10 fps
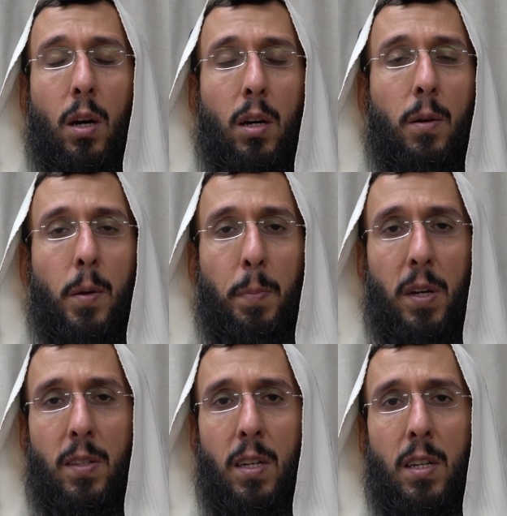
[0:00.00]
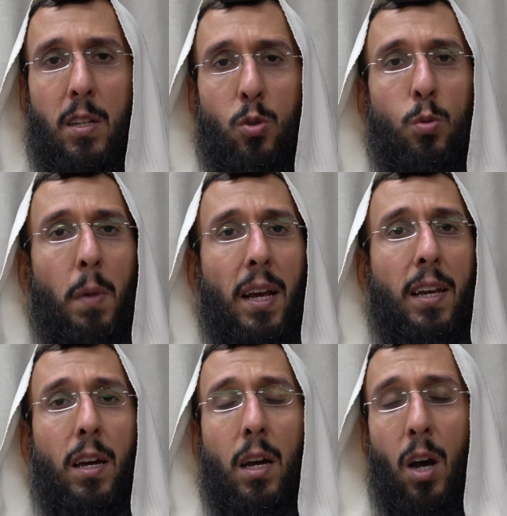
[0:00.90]
A person needs to make
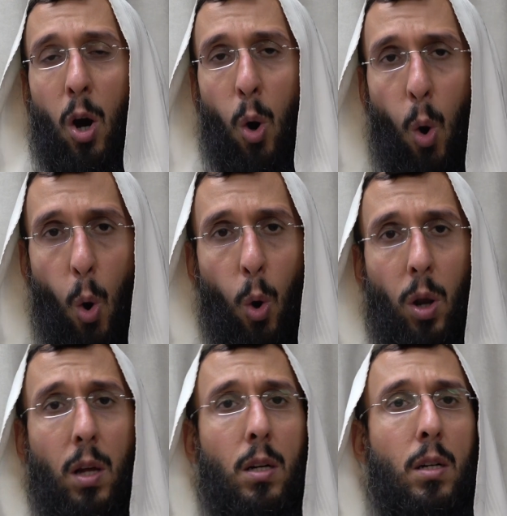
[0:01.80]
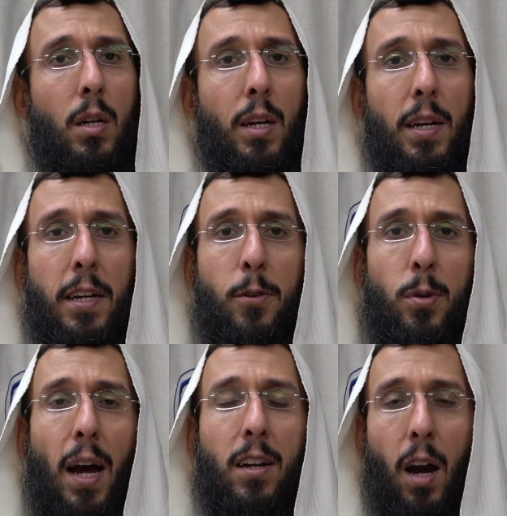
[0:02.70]
a hole into
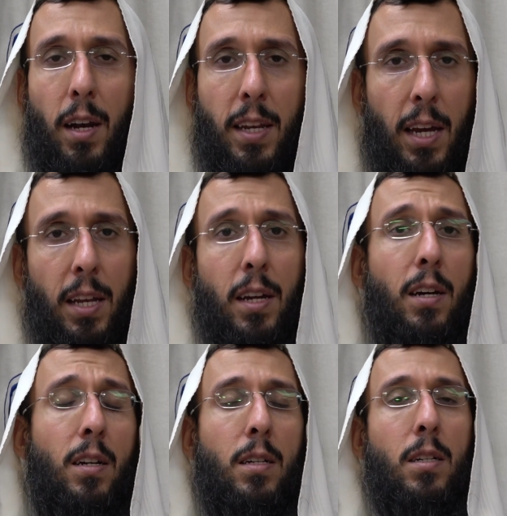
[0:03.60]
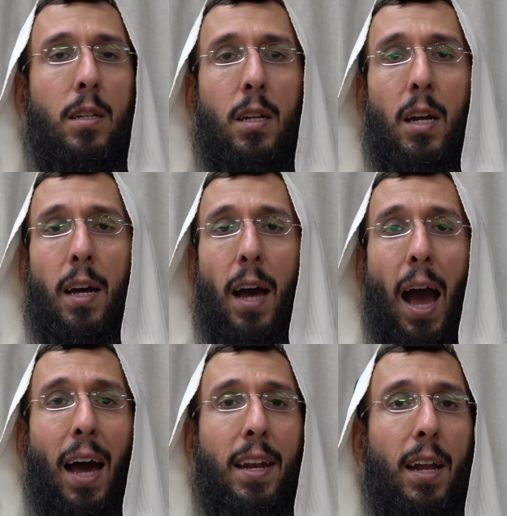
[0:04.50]
that container,
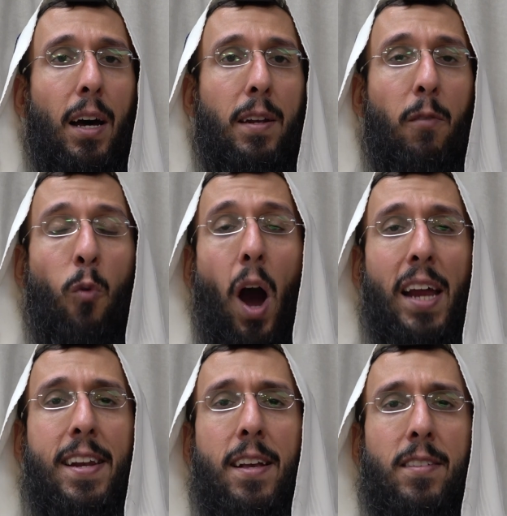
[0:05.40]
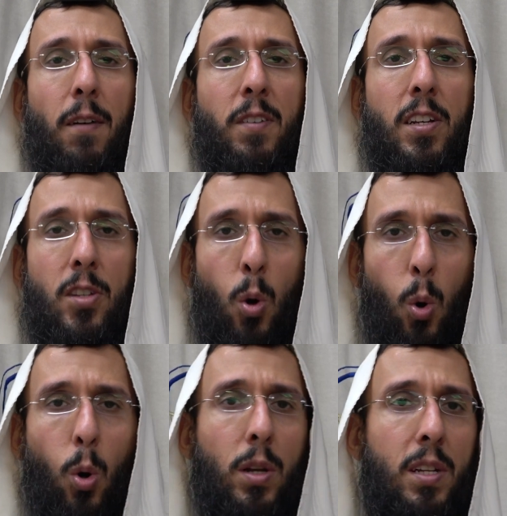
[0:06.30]
and the wideness of this
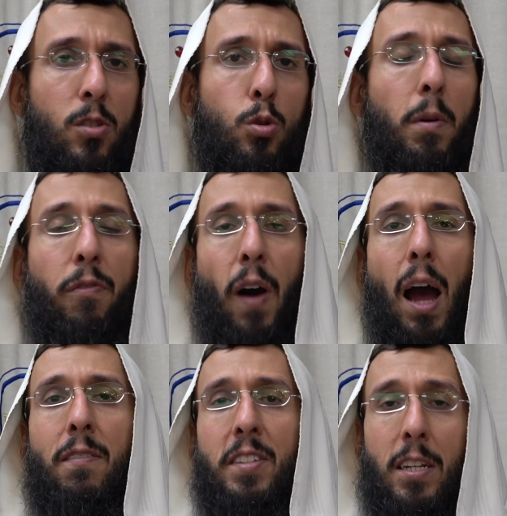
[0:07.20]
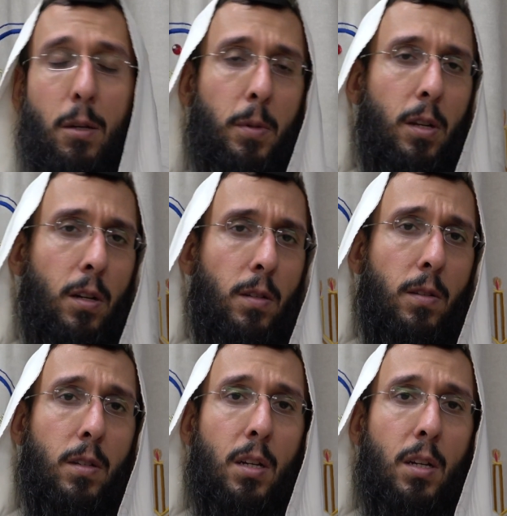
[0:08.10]
hole needs to be 5 centimeters.